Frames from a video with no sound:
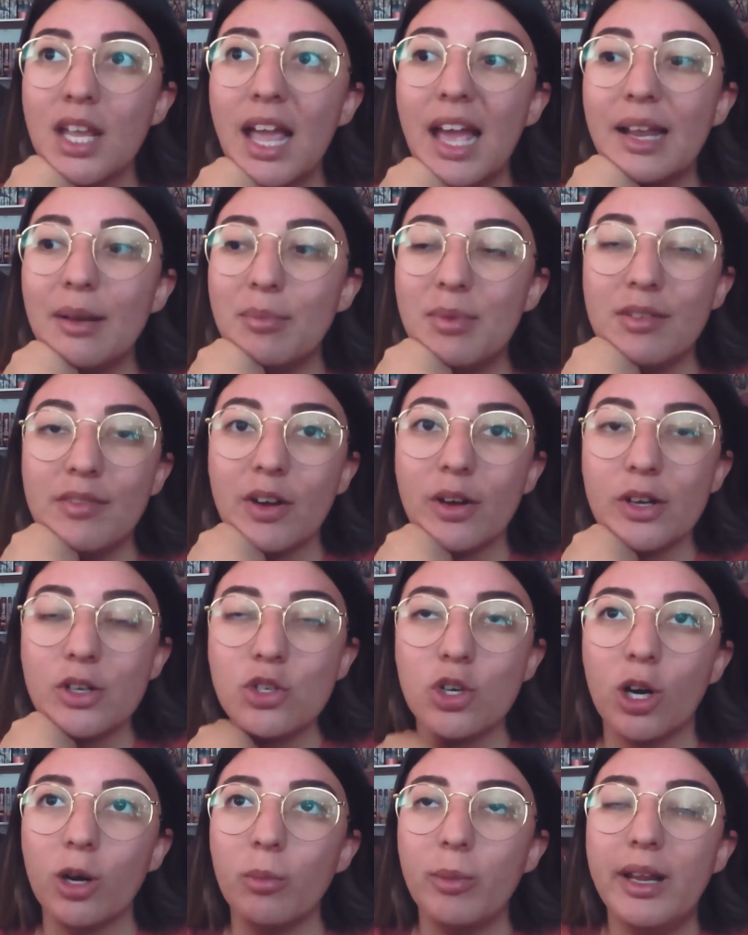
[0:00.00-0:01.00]
and be very
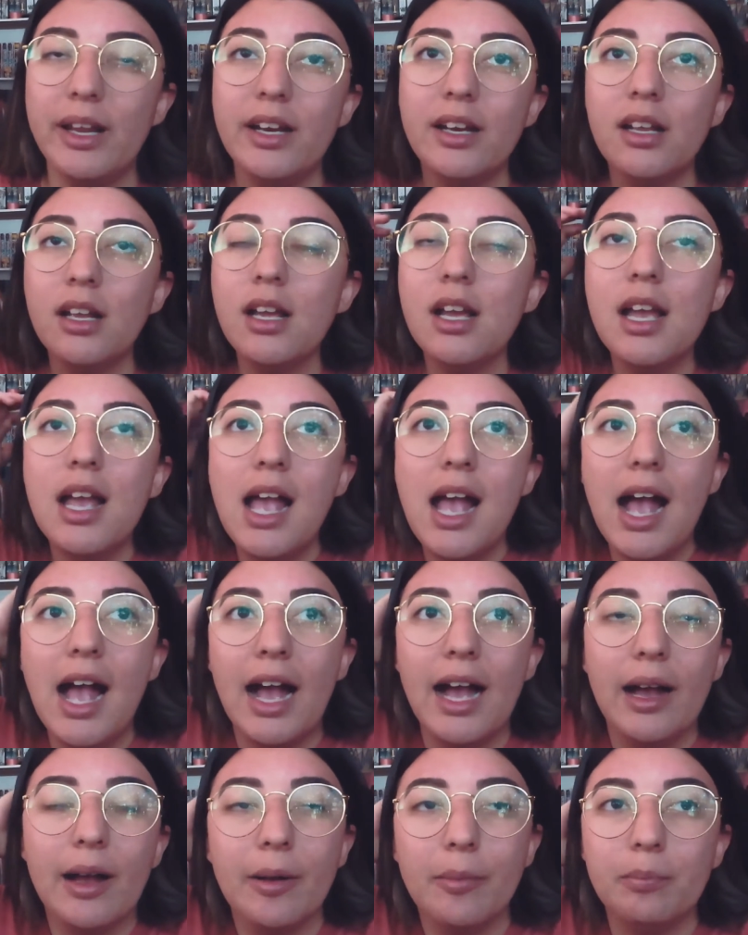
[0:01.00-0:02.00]
charming.
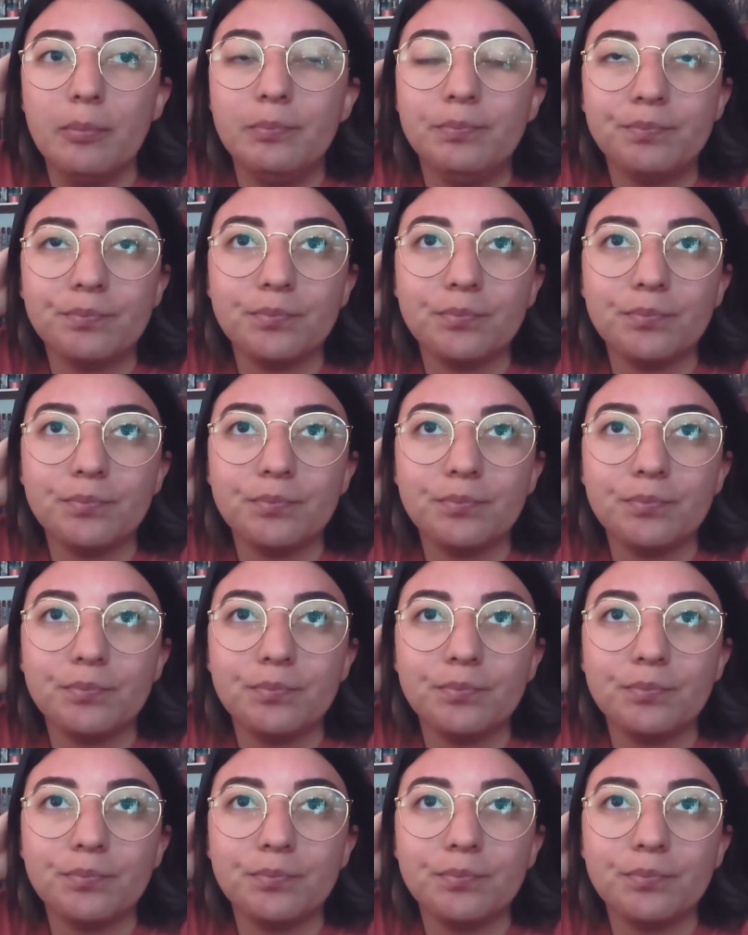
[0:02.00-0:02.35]
Um,